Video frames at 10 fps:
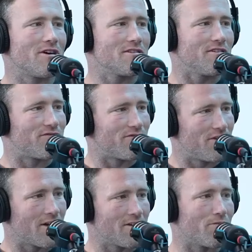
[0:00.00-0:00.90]

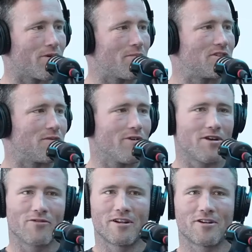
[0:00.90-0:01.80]
Your premiership ring,
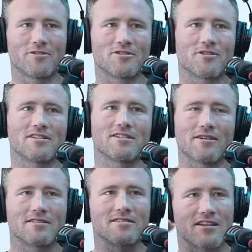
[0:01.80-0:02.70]
really cool design. So
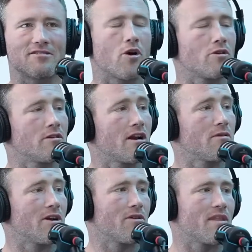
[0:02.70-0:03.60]
it's modeled a little bit
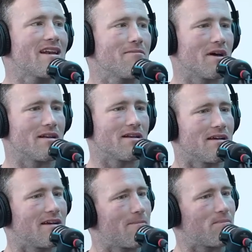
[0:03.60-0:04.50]
on that, but
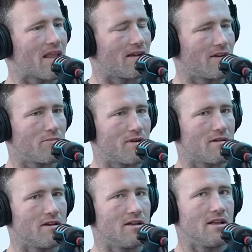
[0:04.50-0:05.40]
a little bit.
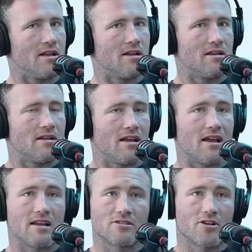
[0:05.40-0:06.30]
As
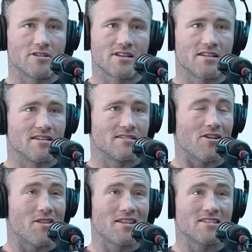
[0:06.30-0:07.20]
like I said, I
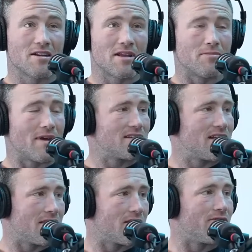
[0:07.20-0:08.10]
think there's only been about 10
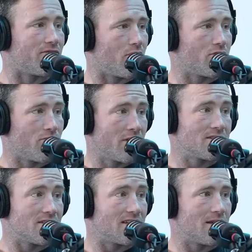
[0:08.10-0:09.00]
that have got the ring since
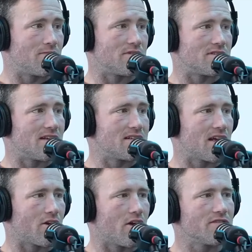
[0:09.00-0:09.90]
Sam's taken
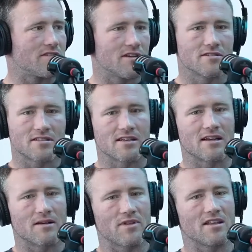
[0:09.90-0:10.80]
over. So it's
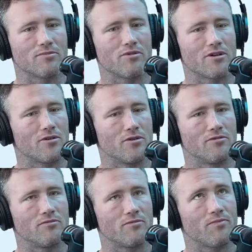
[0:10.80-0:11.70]
it's a pretty
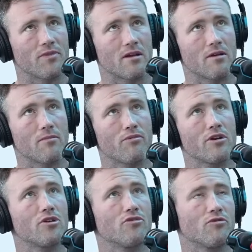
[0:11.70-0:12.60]

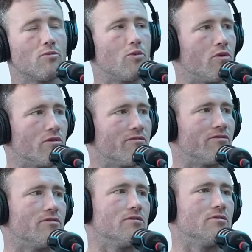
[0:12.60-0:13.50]
cool reward
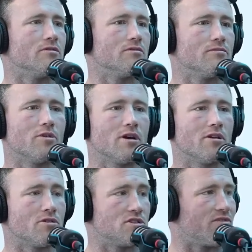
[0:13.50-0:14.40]
for my
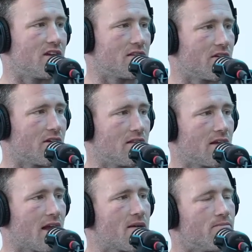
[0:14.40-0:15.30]
longevity in the game.